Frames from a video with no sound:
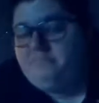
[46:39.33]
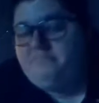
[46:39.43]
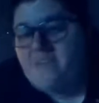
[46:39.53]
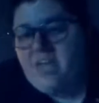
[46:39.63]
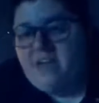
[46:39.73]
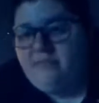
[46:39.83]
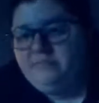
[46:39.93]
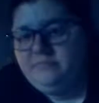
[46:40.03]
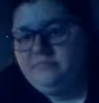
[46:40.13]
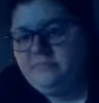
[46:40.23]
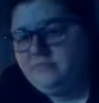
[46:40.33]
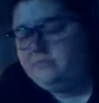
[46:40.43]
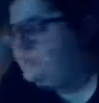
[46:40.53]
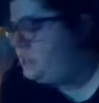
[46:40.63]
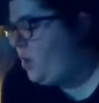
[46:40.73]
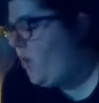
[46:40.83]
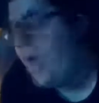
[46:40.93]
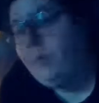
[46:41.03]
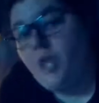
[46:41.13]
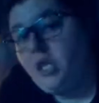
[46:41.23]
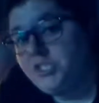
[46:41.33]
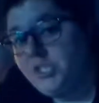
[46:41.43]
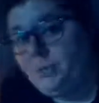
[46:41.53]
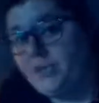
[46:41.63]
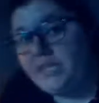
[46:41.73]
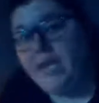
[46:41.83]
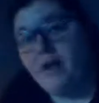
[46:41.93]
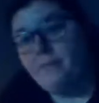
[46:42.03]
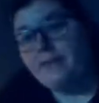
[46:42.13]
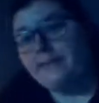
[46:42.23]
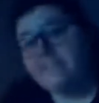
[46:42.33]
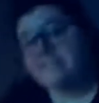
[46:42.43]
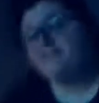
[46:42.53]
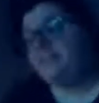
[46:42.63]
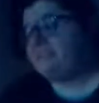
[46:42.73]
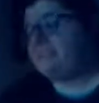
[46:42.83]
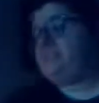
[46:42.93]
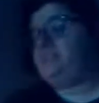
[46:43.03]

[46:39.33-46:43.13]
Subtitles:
Yeah. So I will also put that on my list of ideas